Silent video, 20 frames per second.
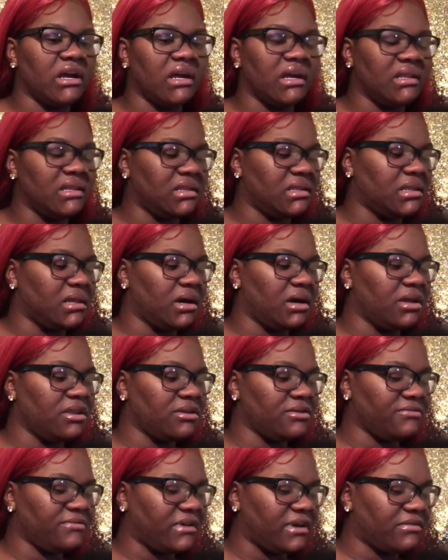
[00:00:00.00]
And then the
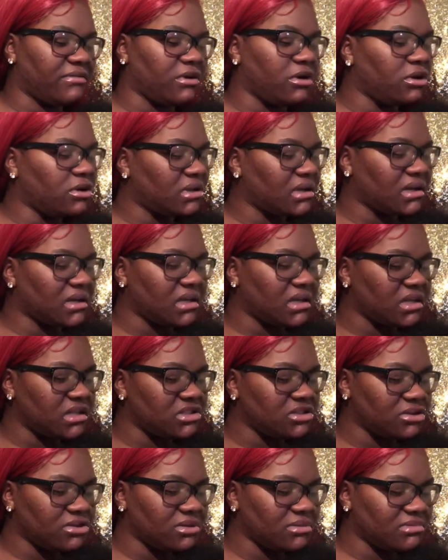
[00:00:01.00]
other flavor, hold on, can I
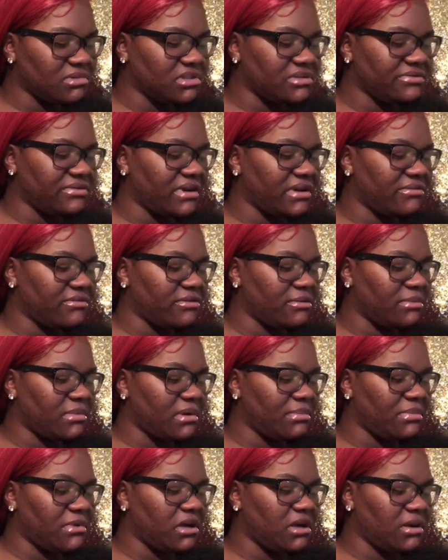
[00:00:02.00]
show them this flavor,
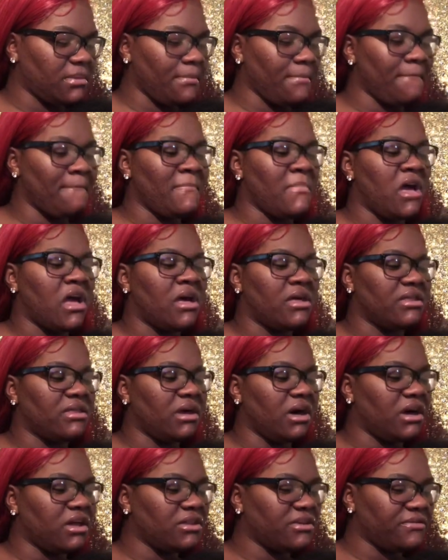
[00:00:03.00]
But but The
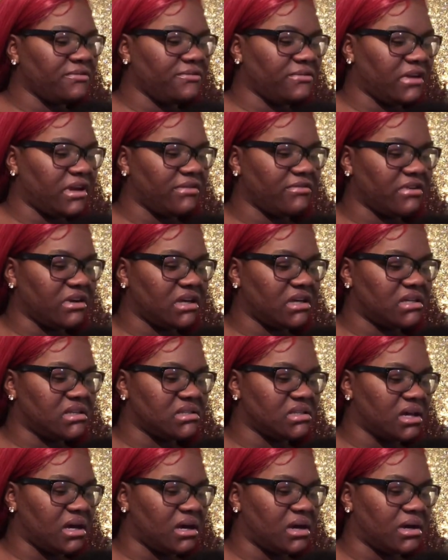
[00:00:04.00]
other flavor
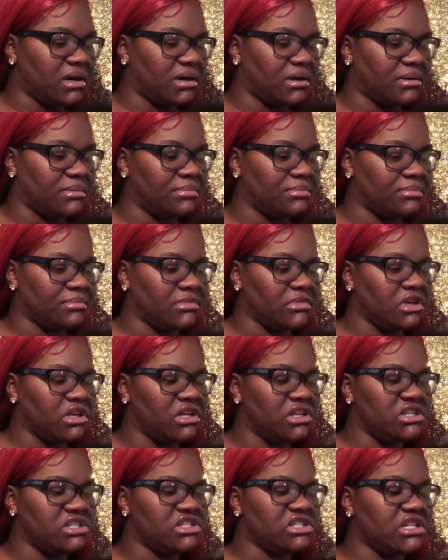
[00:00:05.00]
is um
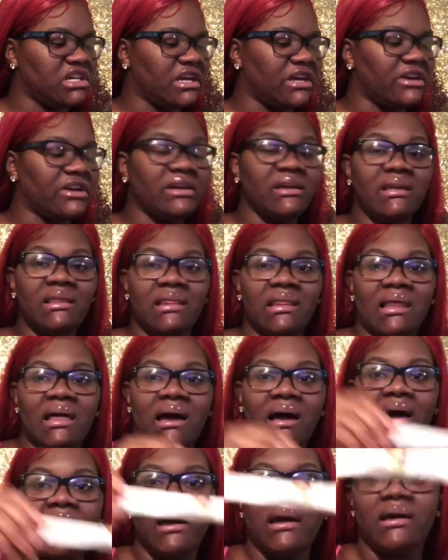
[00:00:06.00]
cherry
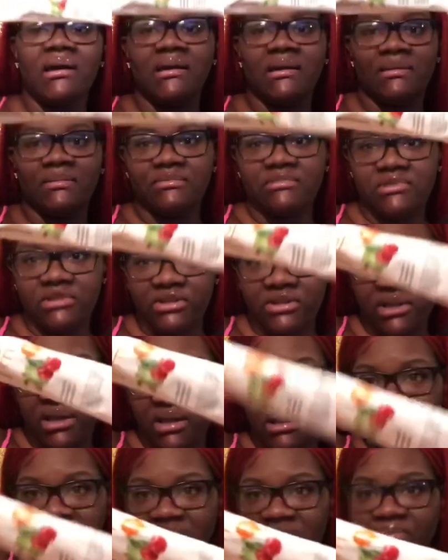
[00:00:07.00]
lime. So that
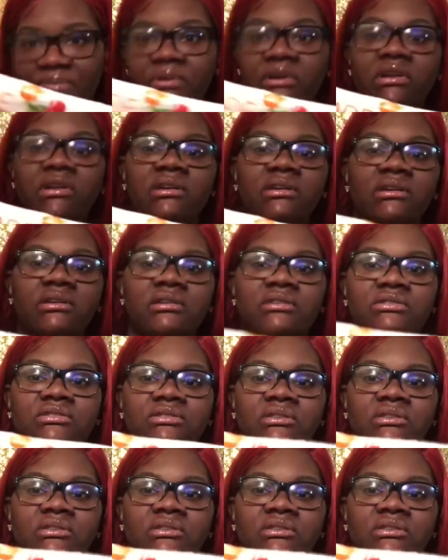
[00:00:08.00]
looks pretty good, you